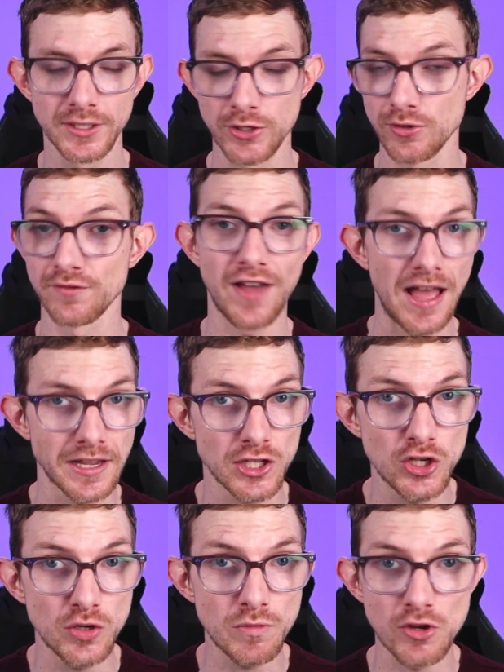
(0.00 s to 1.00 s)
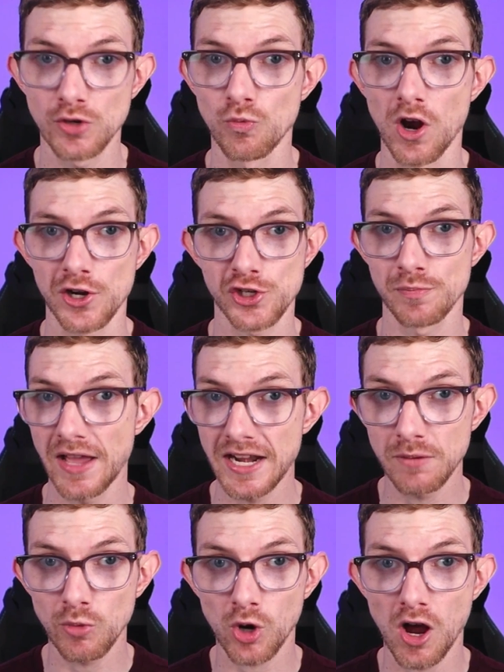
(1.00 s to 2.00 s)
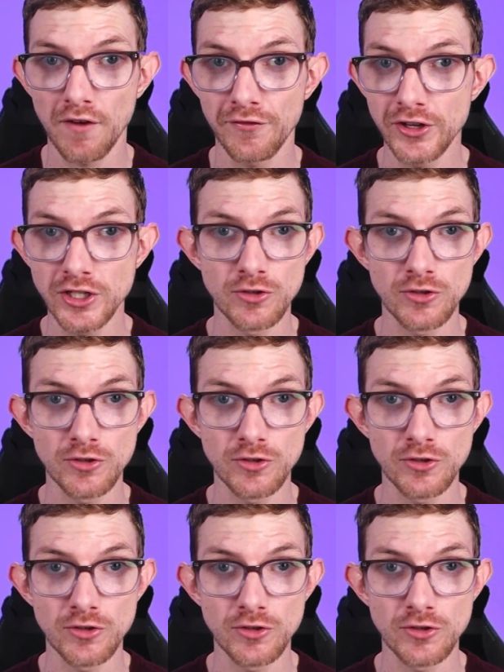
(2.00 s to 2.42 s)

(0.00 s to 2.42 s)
You can vacuum, you can wash your bedding more often,